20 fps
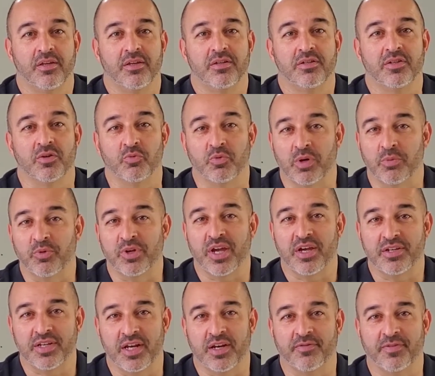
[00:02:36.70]
So when we
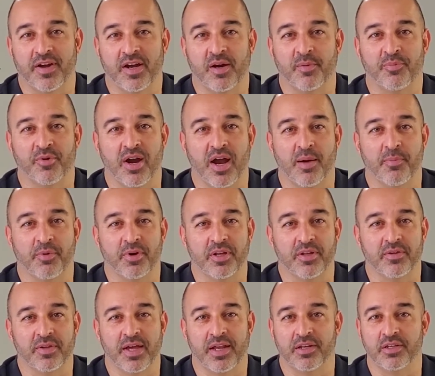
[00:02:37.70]
identify a property
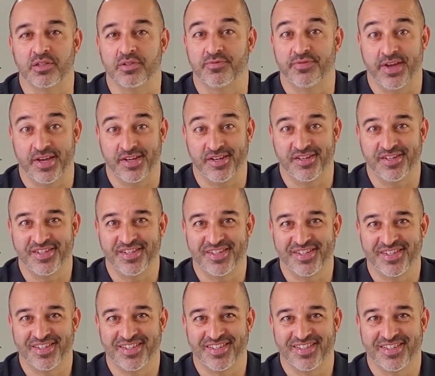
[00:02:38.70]
that is vacant,
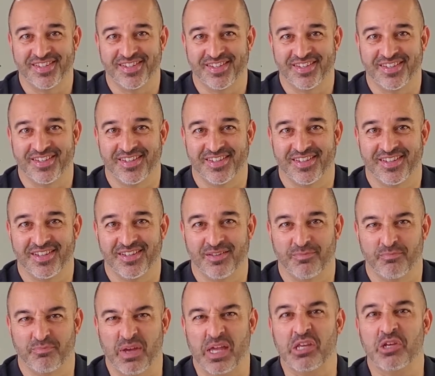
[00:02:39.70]

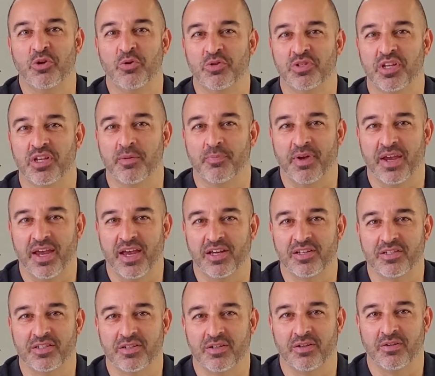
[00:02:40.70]
been used in the
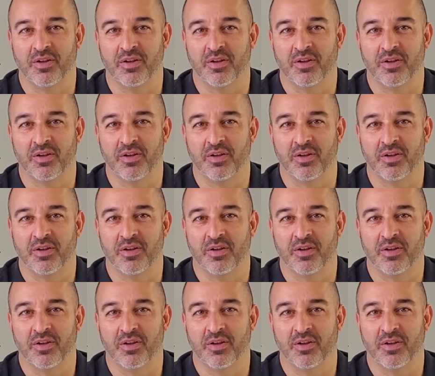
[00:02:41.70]
past,